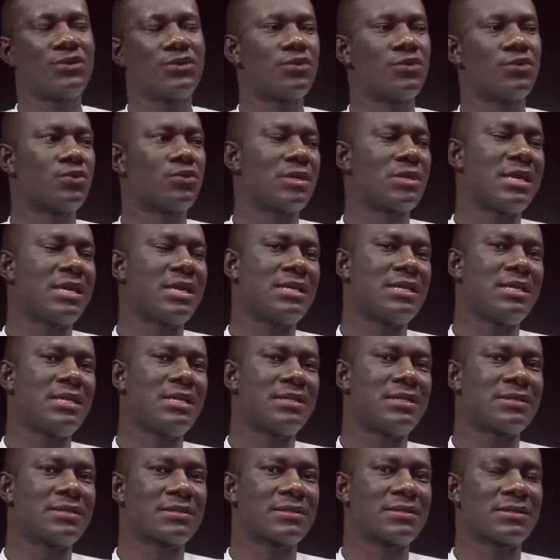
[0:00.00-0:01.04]
to
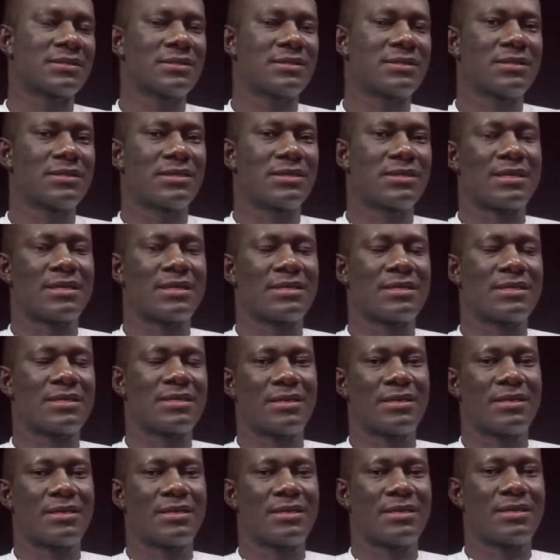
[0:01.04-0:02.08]
Ghanaians at
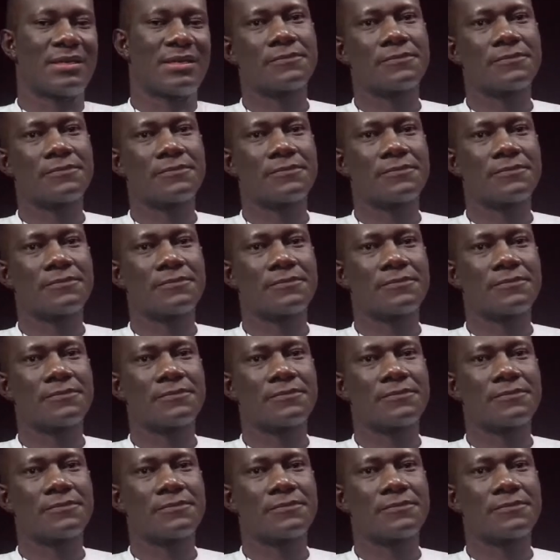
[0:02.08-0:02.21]
large.